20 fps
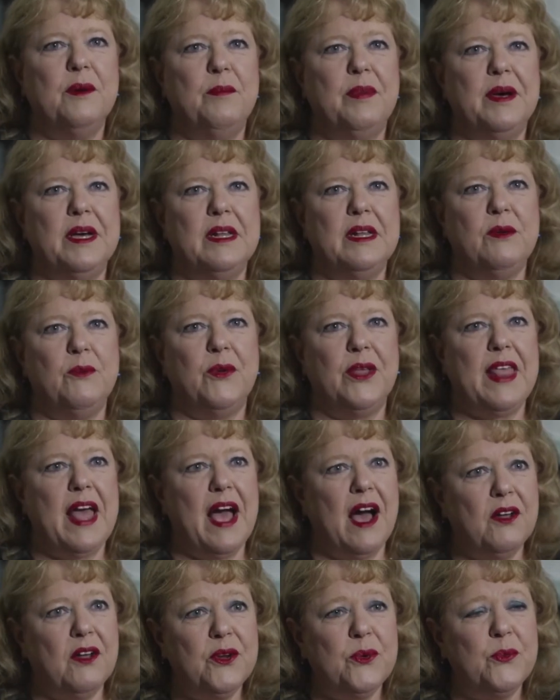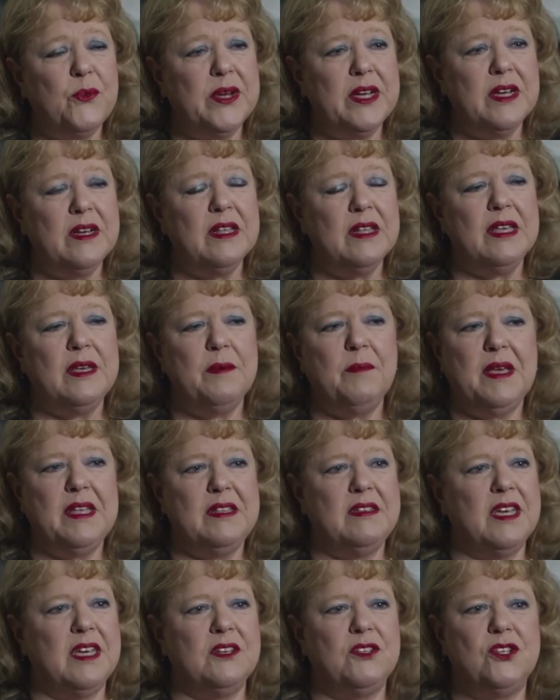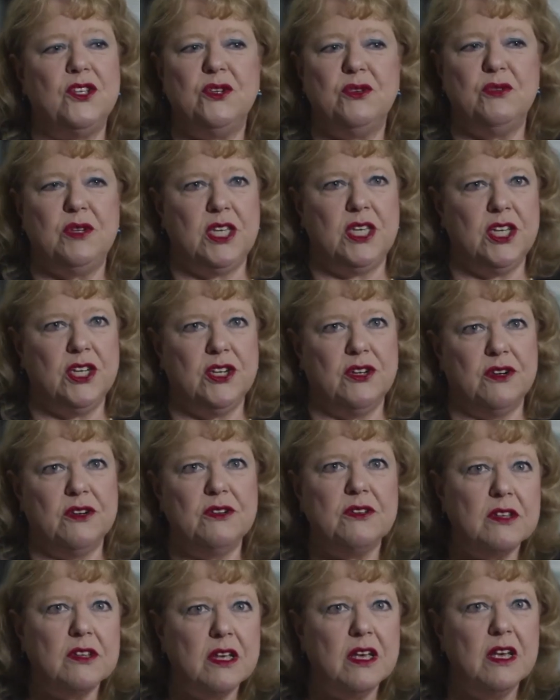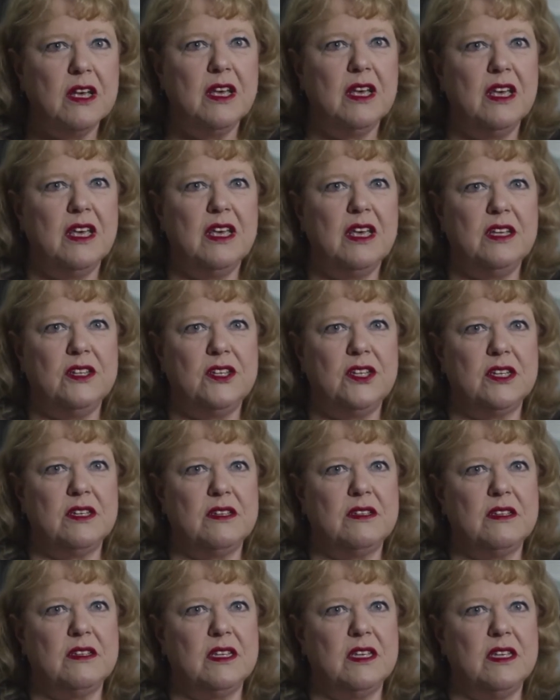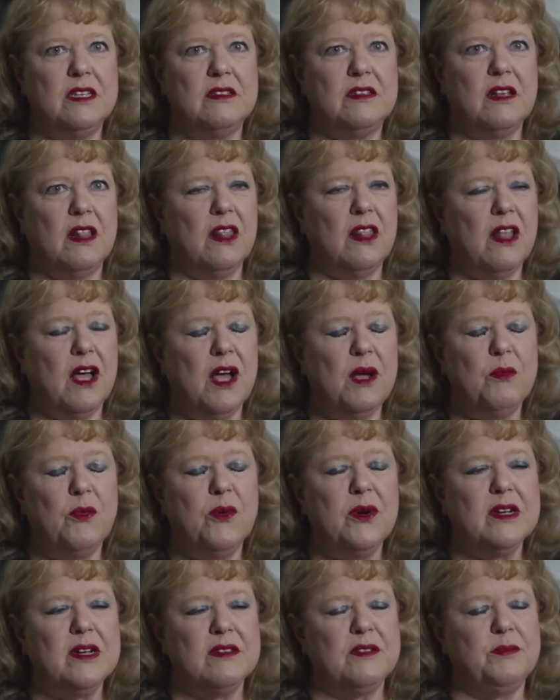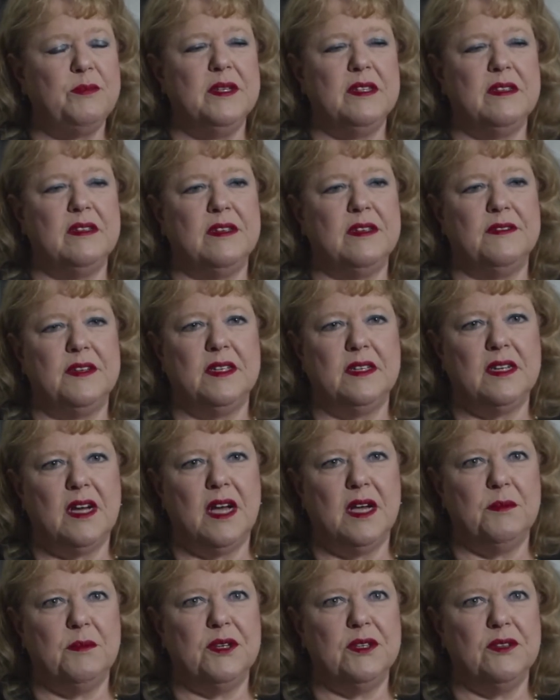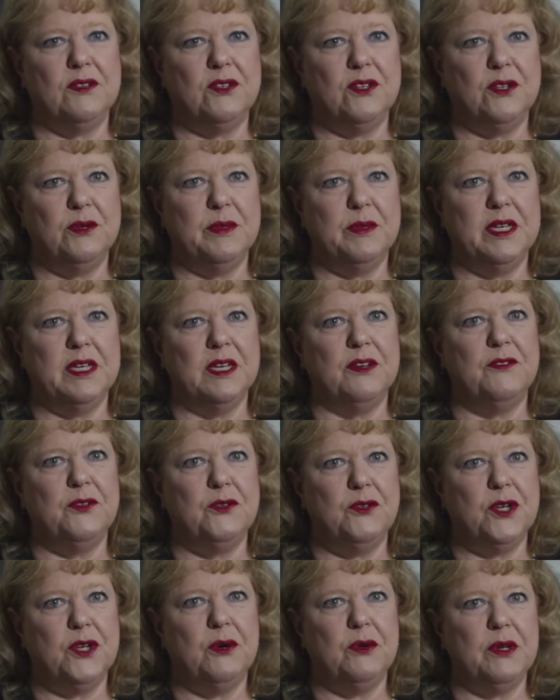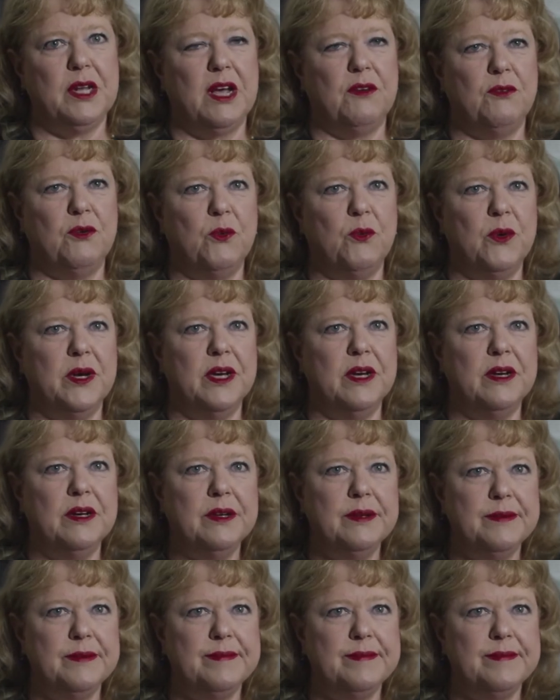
But without a will, it may take 2 years. It's a lot more expensive and time consuming if you don't have a will.